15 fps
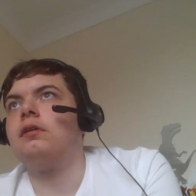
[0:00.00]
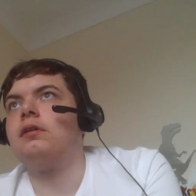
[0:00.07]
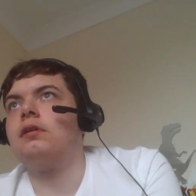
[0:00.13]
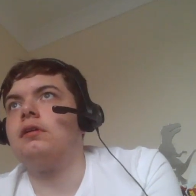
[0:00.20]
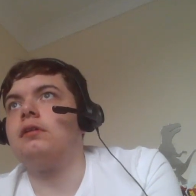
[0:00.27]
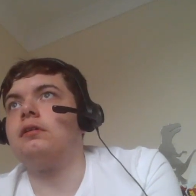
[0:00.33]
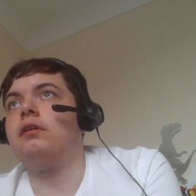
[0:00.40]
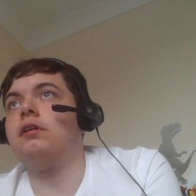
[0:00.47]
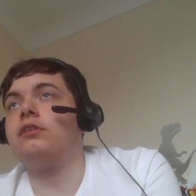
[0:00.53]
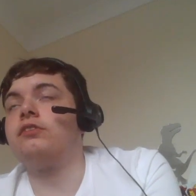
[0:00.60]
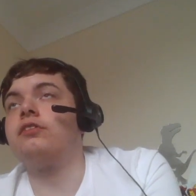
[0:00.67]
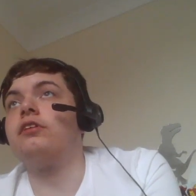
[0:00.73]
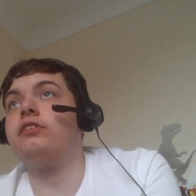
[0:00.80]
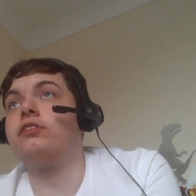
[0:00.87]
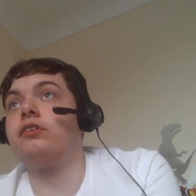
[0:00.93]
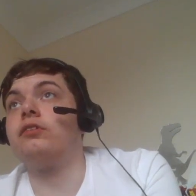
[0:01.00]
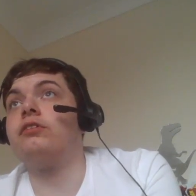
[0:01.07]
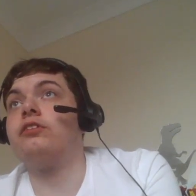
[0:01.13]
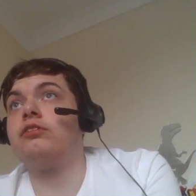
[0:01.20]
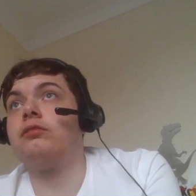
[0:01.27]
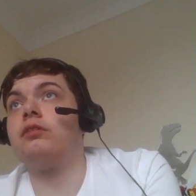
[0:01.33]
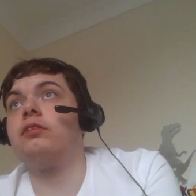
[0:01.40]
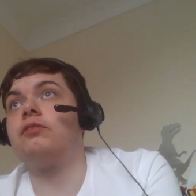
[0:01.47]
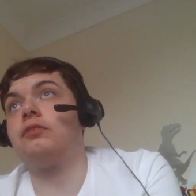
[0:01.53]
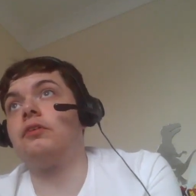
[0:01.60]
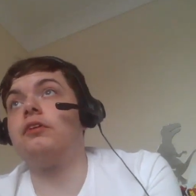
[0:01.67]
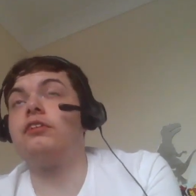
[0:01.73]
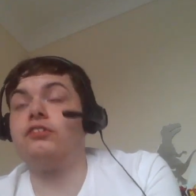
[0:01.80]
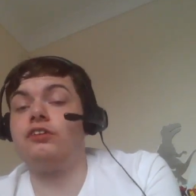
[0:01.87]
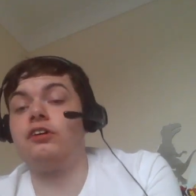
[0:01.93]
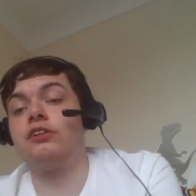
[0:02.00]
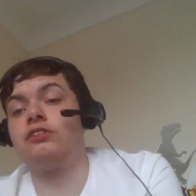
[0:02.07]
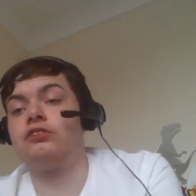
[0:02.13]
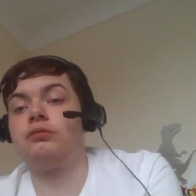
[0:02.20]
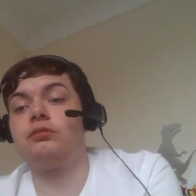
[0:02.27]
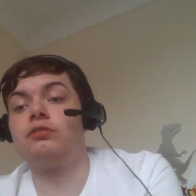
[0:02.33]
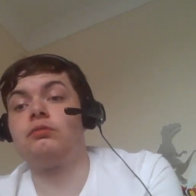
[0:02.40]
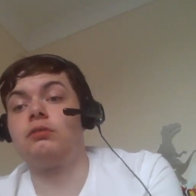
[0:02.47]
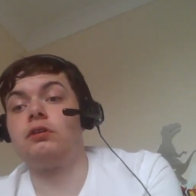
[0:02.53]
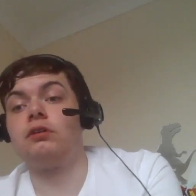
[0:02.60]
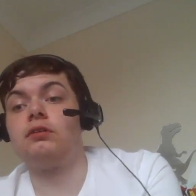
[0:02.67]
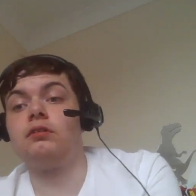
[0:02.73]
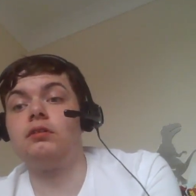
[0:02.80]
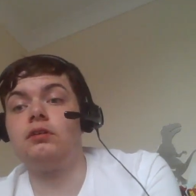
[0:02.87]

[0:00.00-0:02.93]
yes, and he's also a voice actor as well.